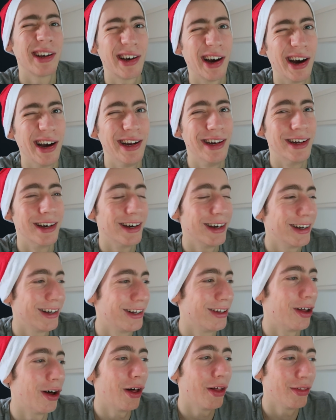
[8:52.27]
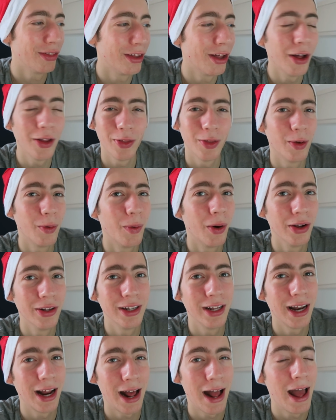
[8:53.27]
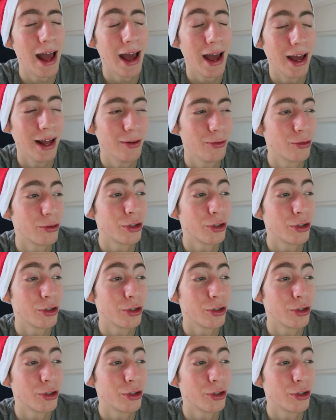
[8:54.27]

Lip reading: Kinda, not the one that I had